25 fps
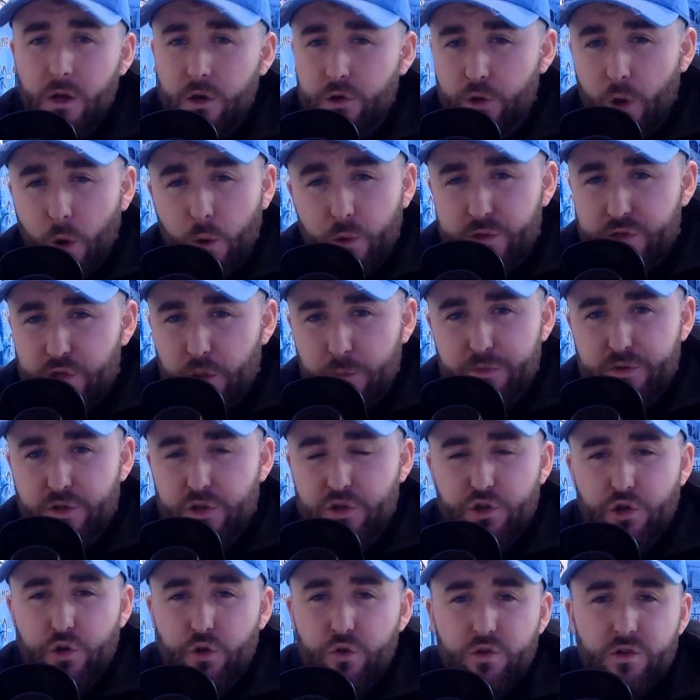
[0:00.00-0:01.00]
No
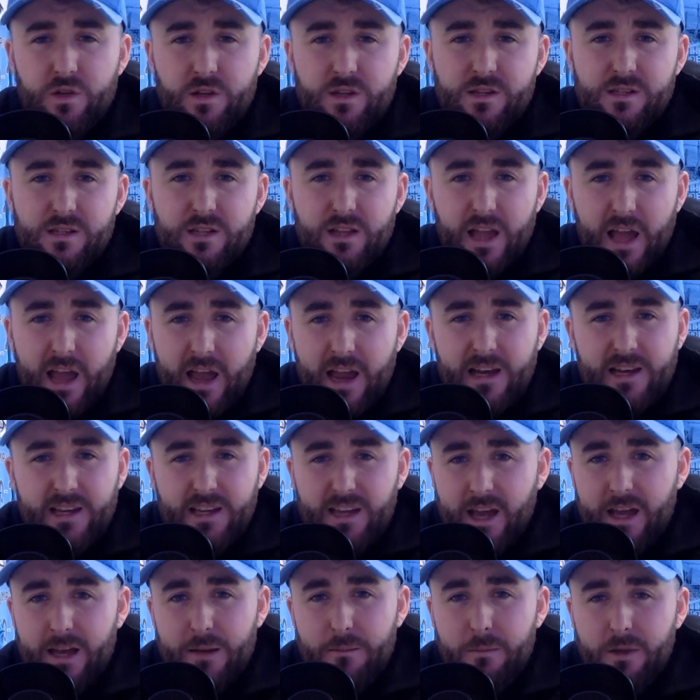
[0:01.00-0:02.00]
substitutions till
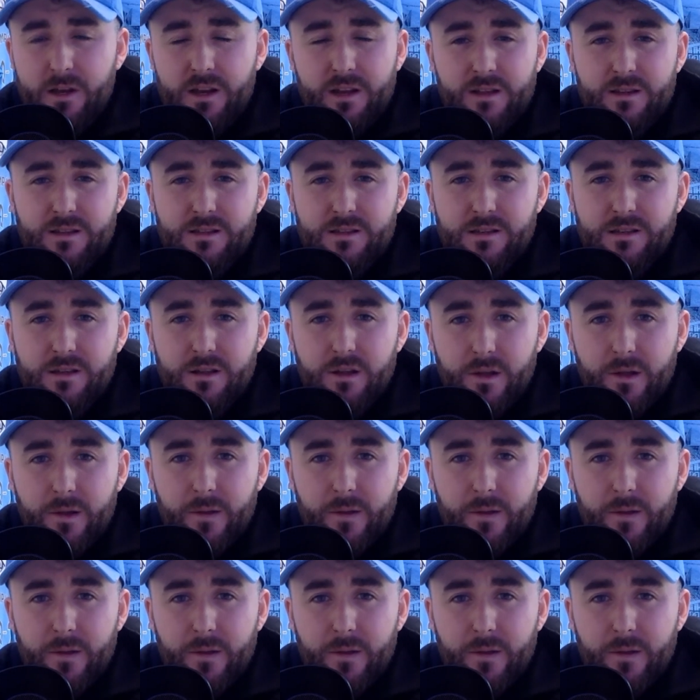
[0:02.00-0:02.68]
88 minutes.